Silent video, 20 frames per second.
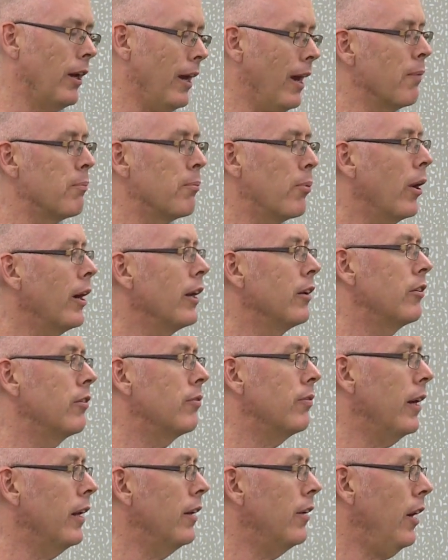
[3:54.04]
Our brains are
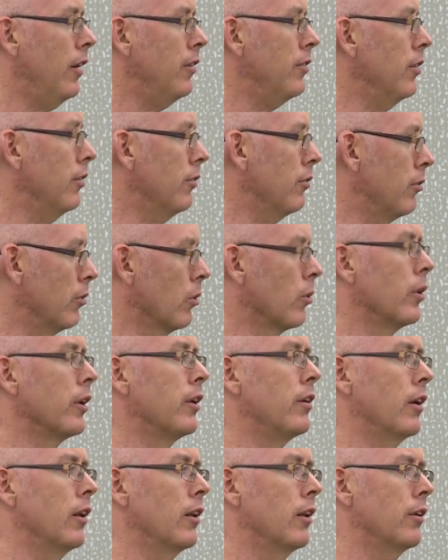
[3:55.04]
fantastic
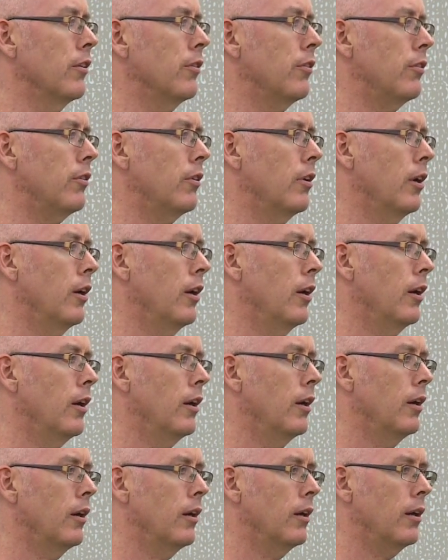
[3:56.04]
storytellers.
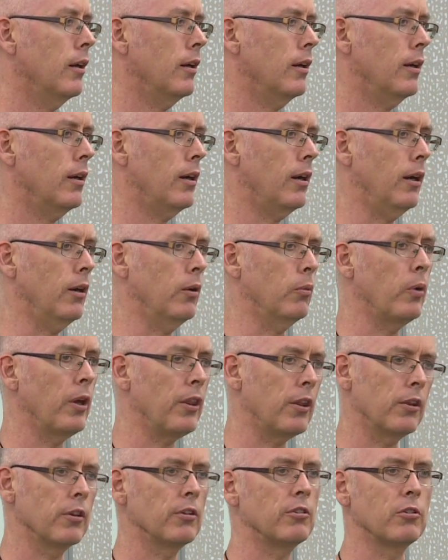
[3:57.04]

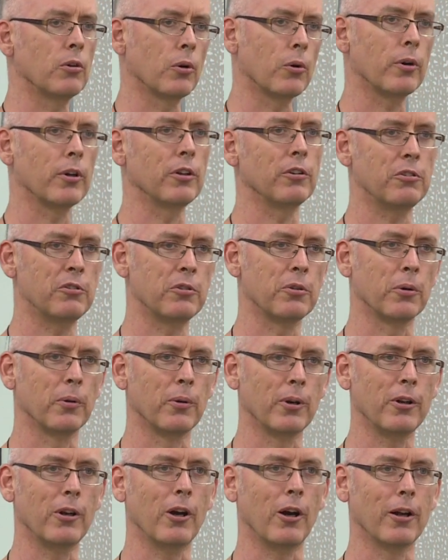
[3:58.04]
Whether the story is true
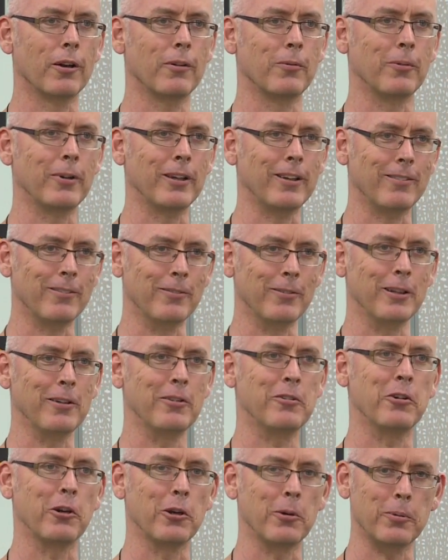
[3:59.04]
or not, we
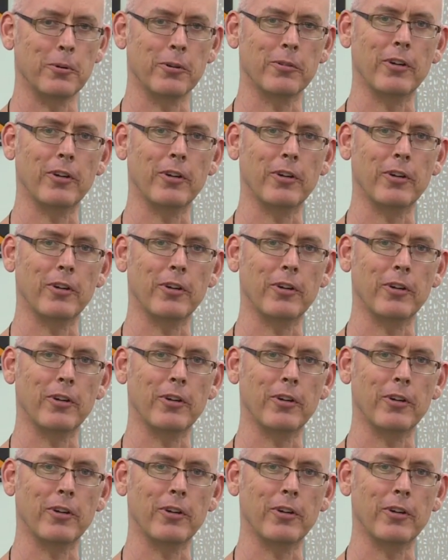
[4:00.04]
interpret